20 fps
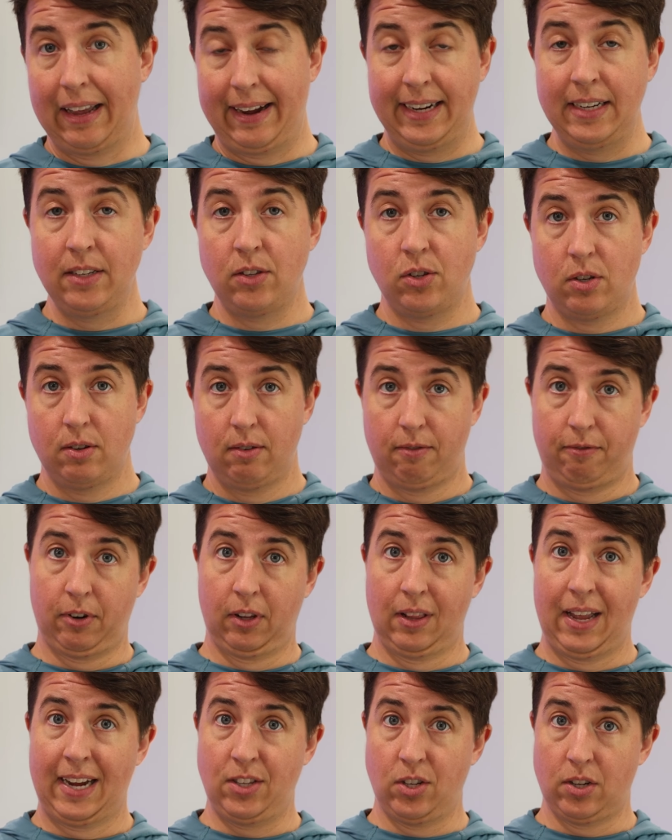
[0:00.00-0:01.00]
lights
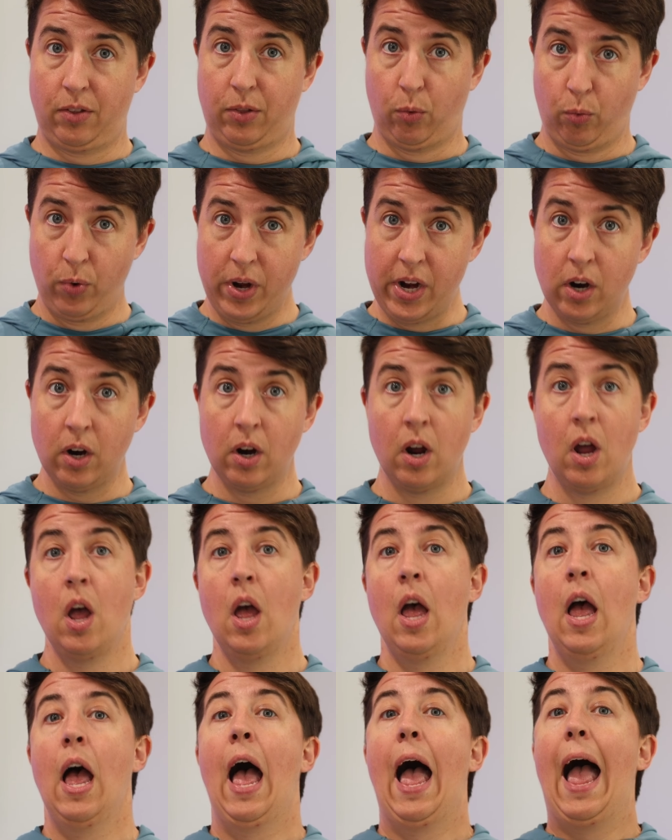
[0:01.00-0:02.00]
for lights on the rear,
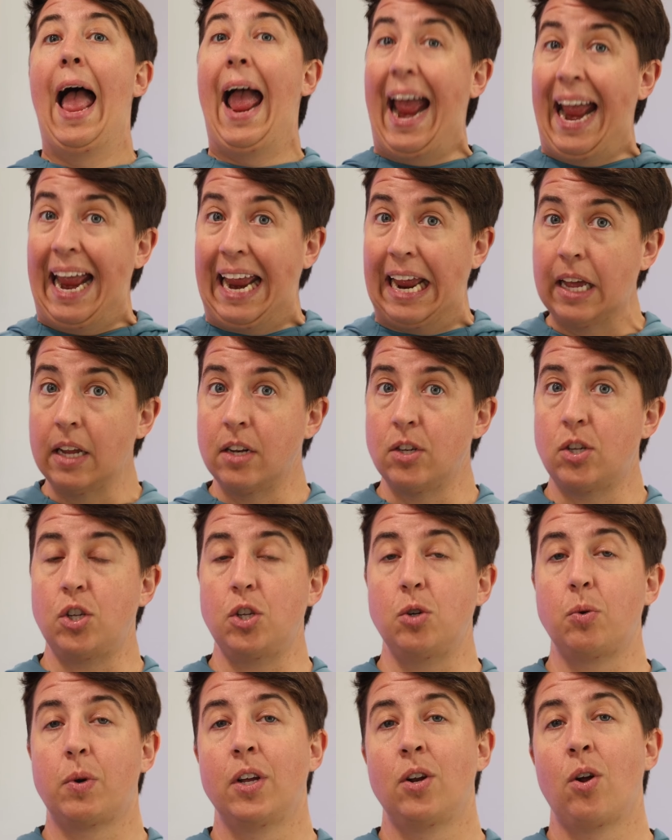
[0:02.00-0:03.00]
and
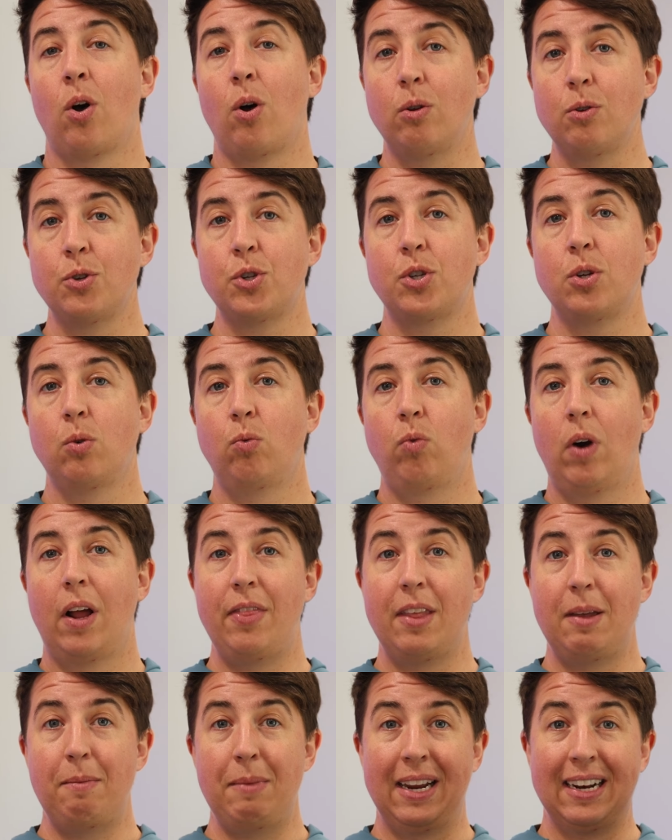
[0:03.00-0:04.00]
you can also
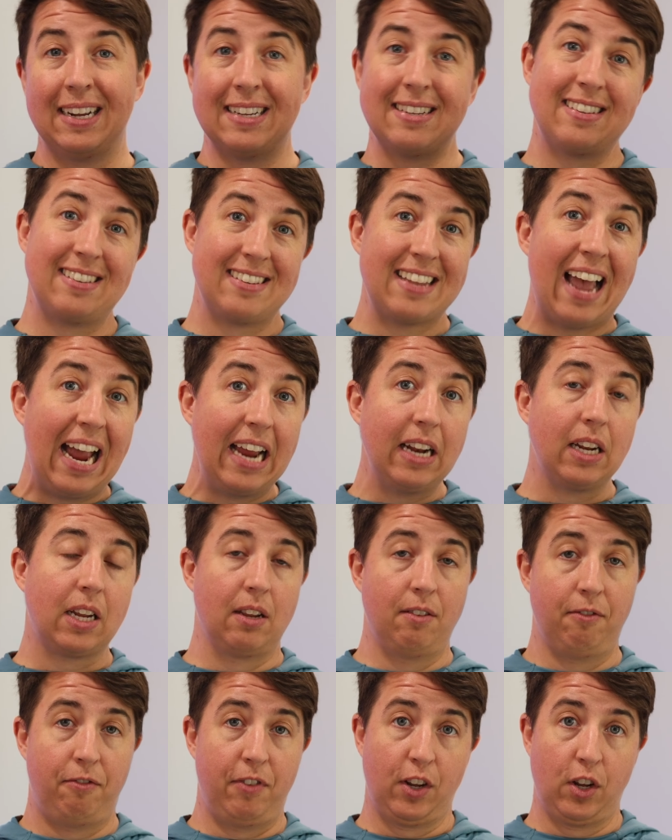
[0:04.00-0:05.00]
run them in a side
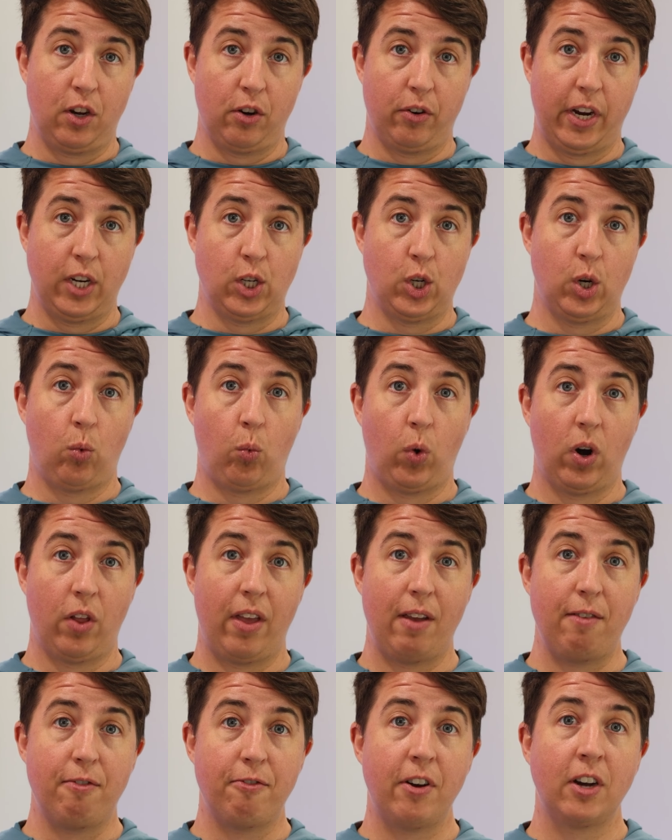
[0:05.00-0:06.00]
configuration where
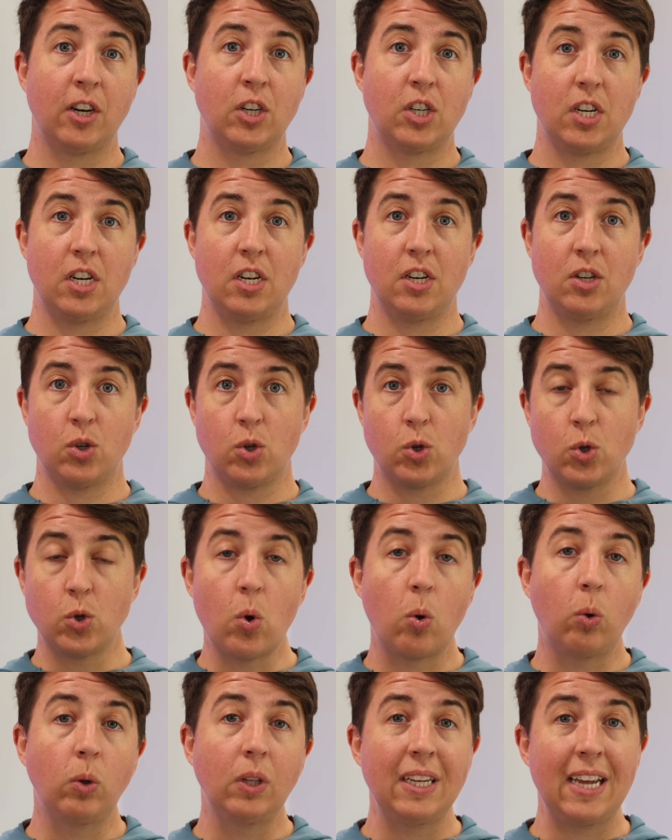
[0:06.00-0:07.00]
they function
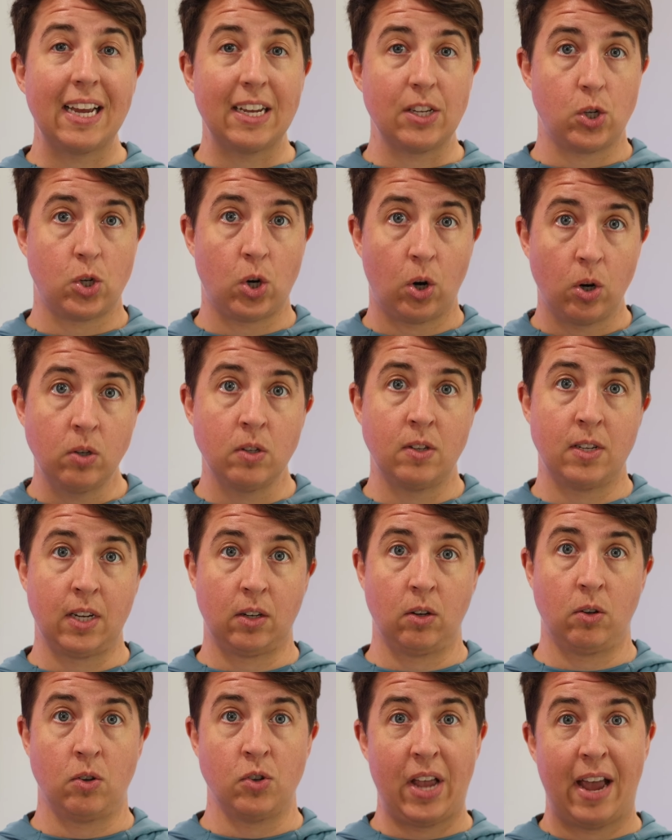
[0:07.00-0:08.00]
solely as turn
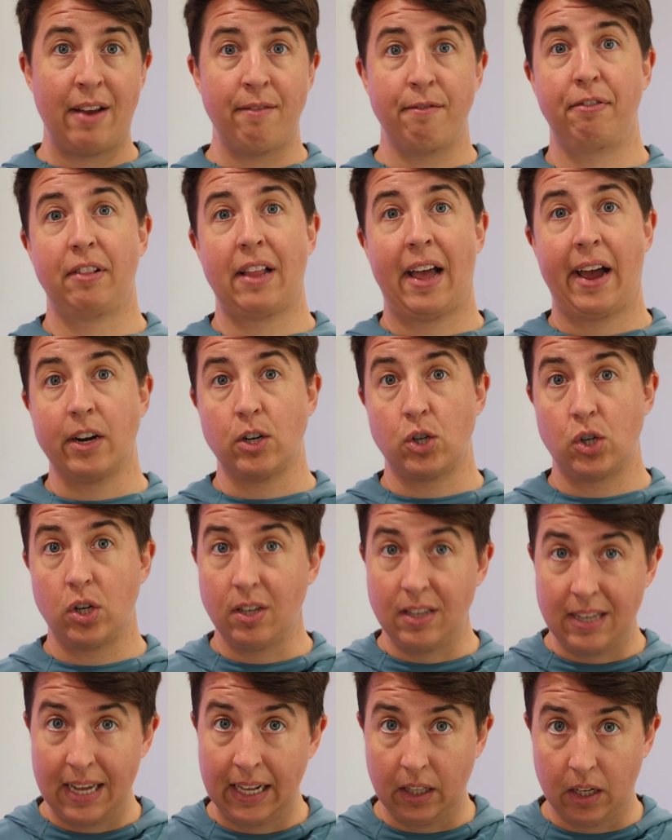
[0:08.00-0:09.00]
signals and flash
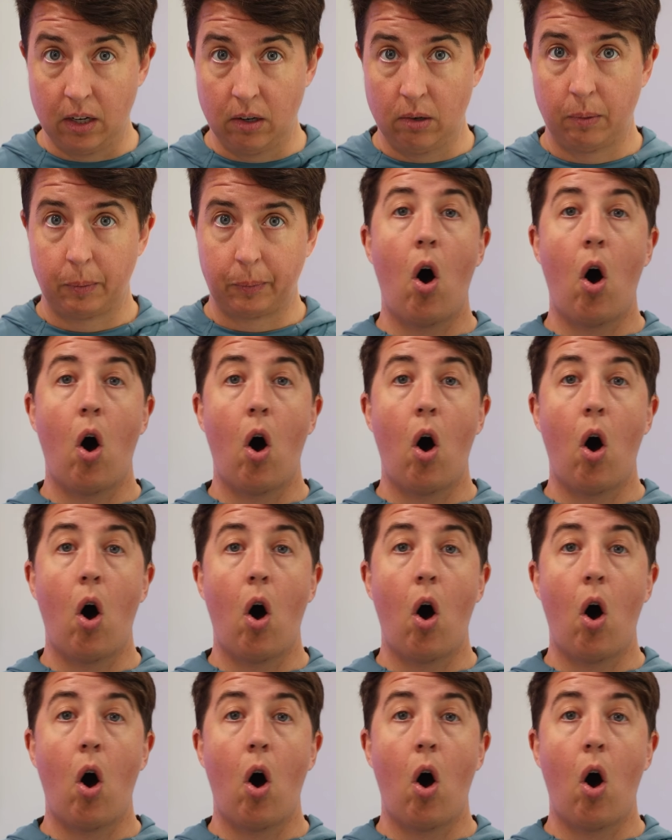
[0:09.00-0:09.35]
yellow.